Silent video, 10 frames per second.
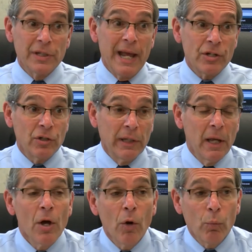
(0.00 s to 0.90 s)
Actually,
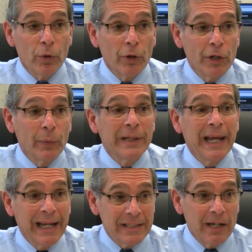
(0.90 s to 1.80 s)
we're going to
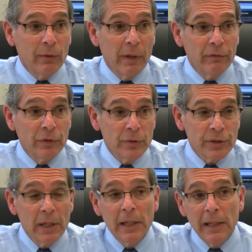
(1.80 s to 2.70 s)
enhance our
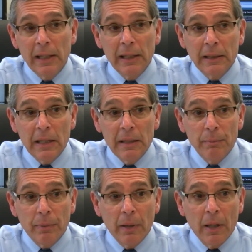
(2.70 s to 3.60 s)
revenues and
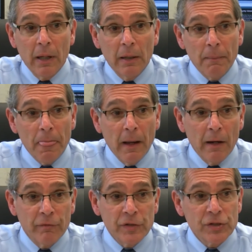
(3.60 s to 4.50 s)
keep uh,
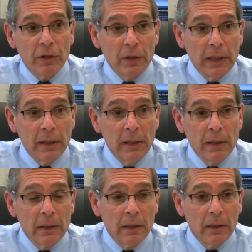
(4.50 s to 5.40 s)
our facility
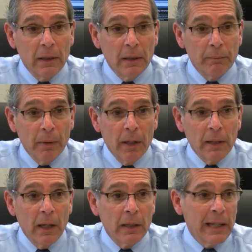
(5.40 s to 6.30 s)
uh, a,
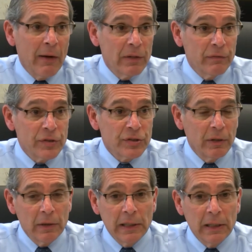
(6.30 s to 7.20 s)
a county
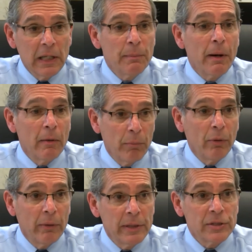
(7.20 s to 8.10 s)
facility and keep our
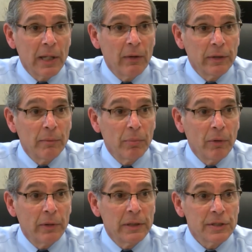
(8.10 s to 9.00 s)
employees county
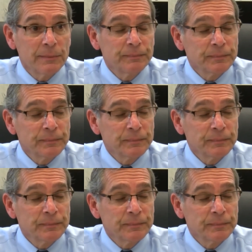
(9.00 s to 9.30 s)
employees.